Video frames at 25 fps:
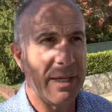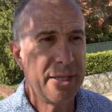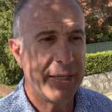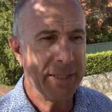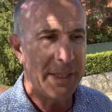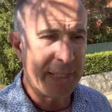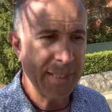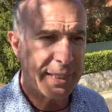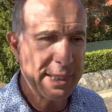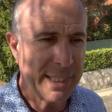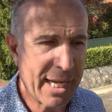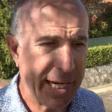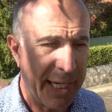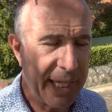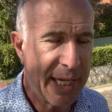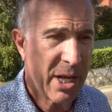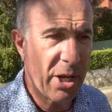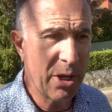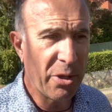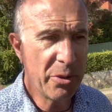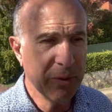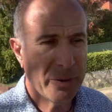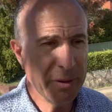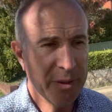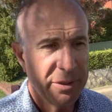you say
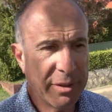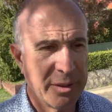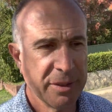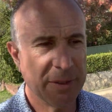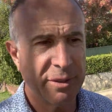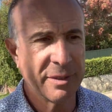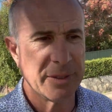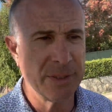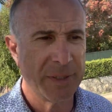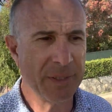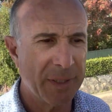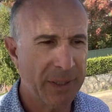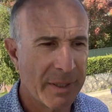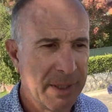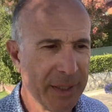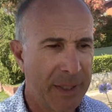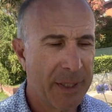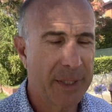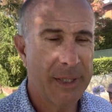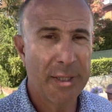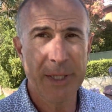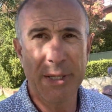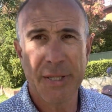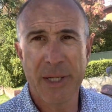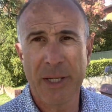no.
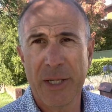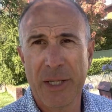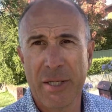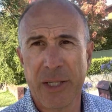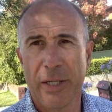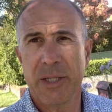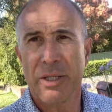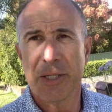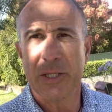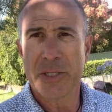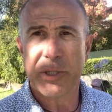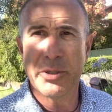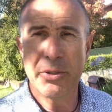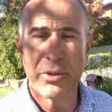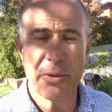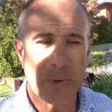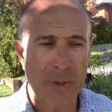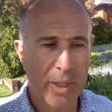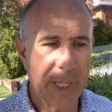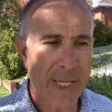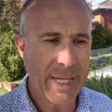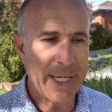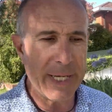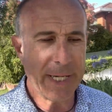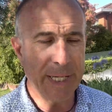Sooner or
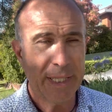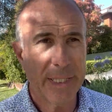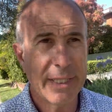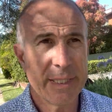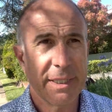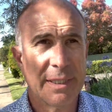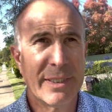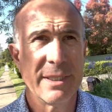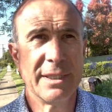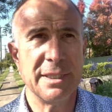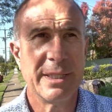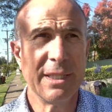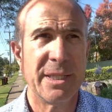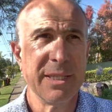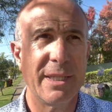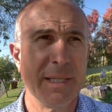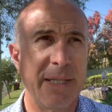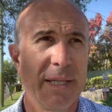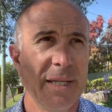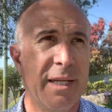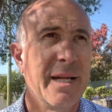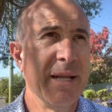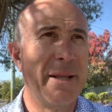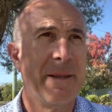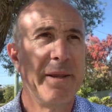later
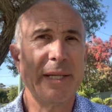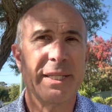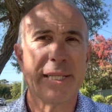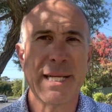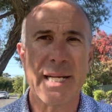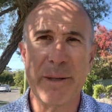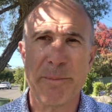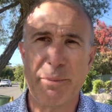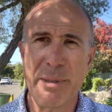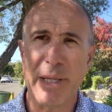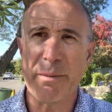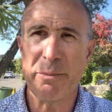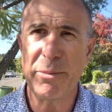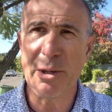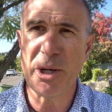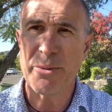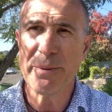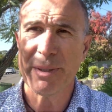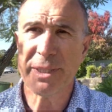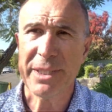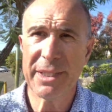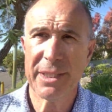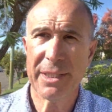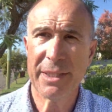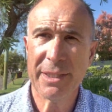there's going to be a
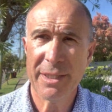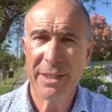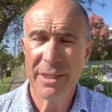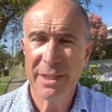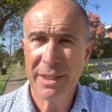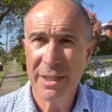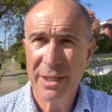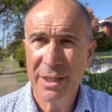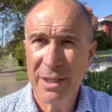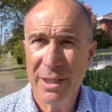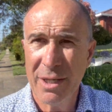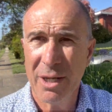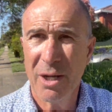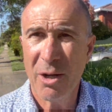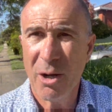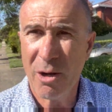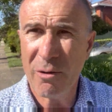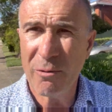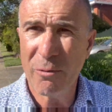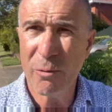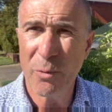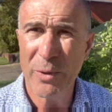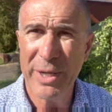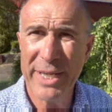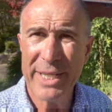moment
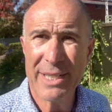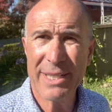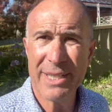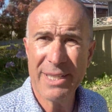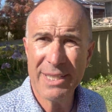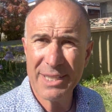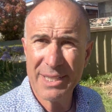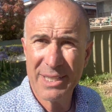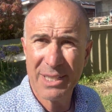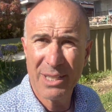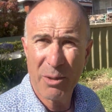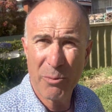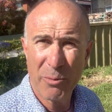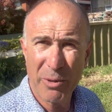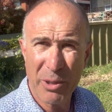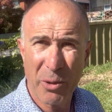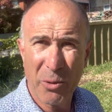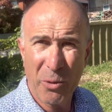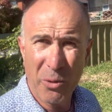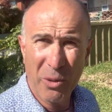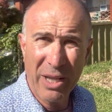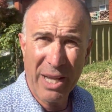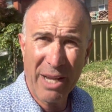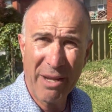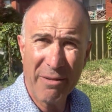of weakness, and we
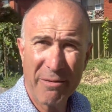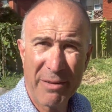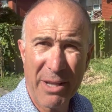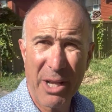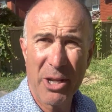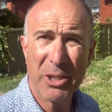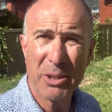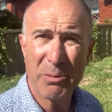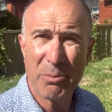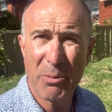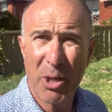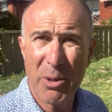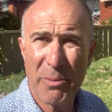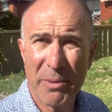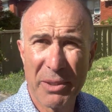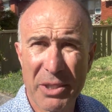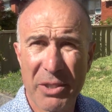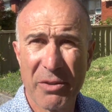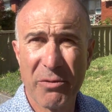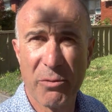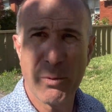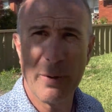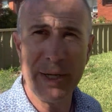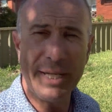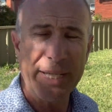all have those moments
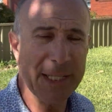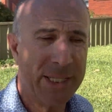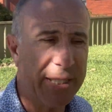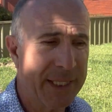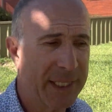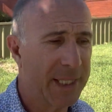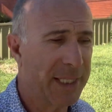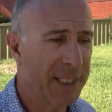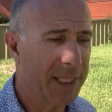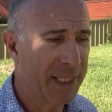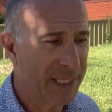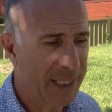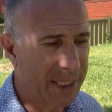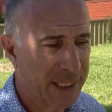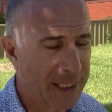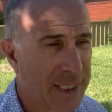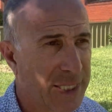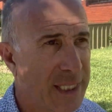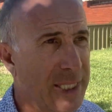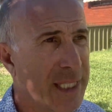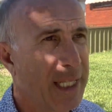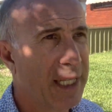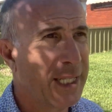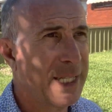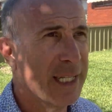of weaknesses
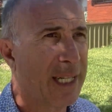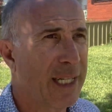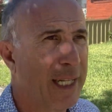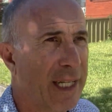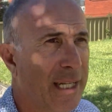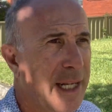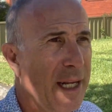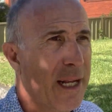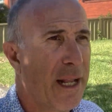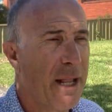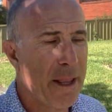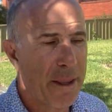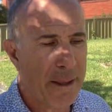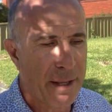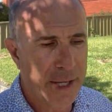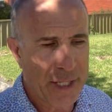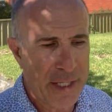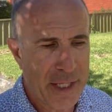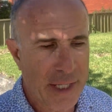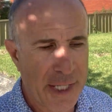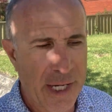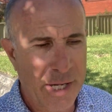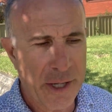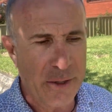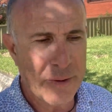that
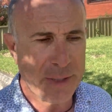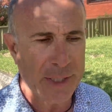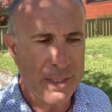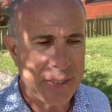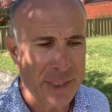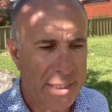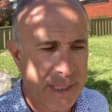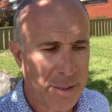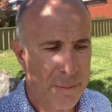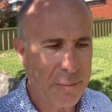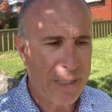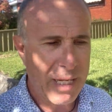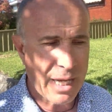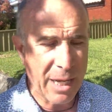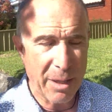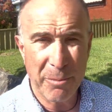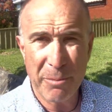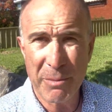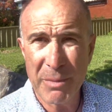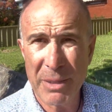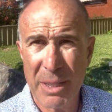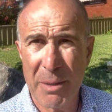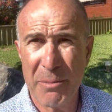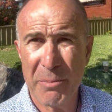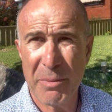you're going to
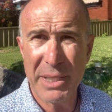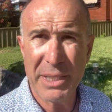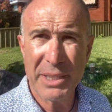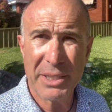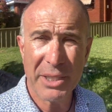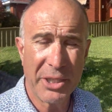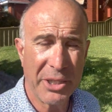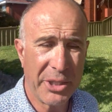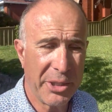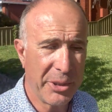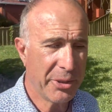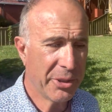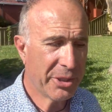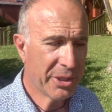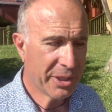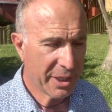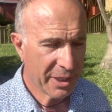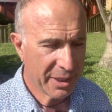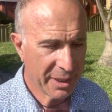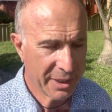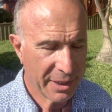succumb and be seduced